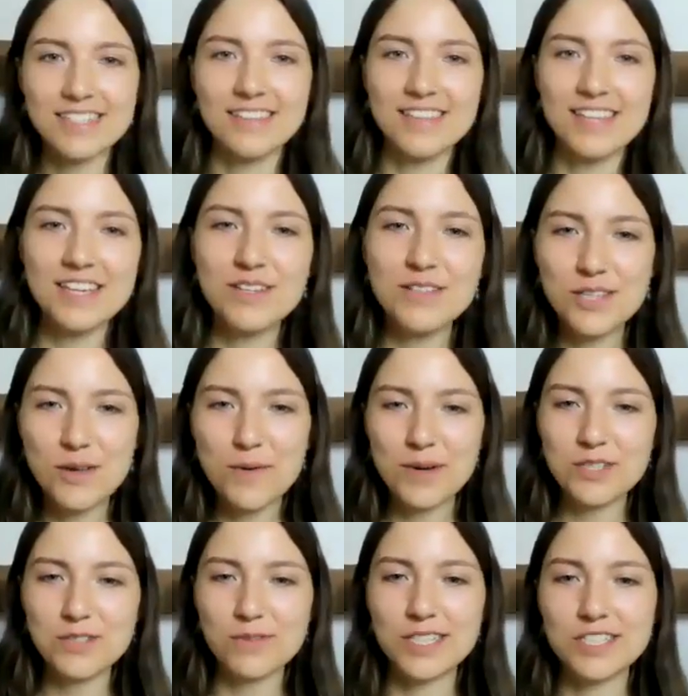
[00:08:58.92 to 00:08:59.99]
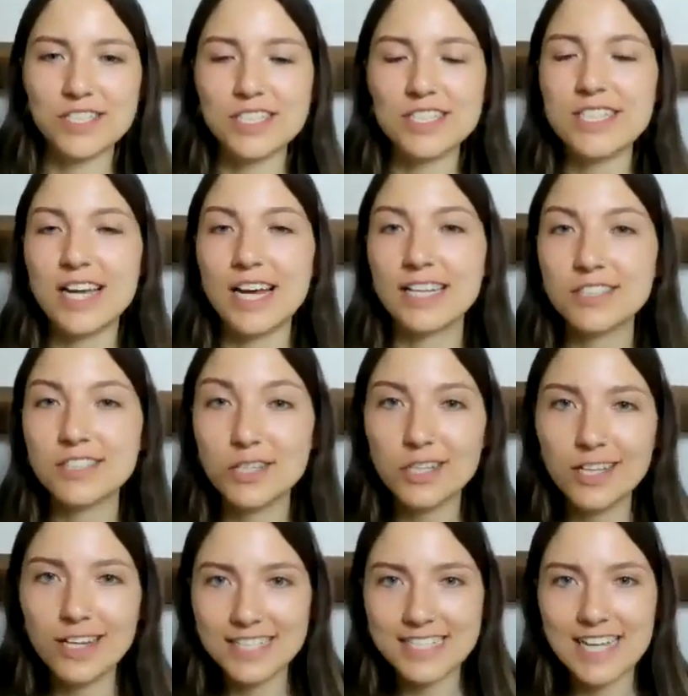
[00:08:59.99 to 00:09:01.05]
Thank you so much, Richard, and
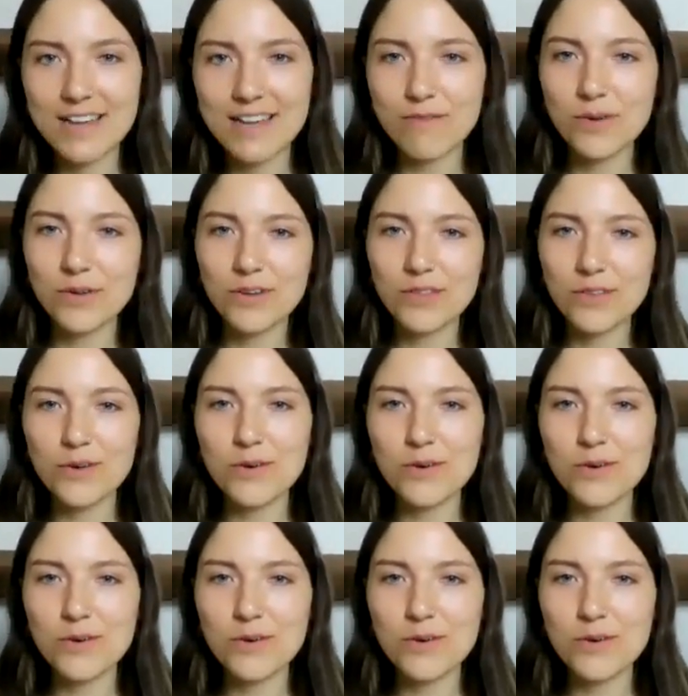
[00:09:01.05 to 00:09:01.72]
good luck to everyone on the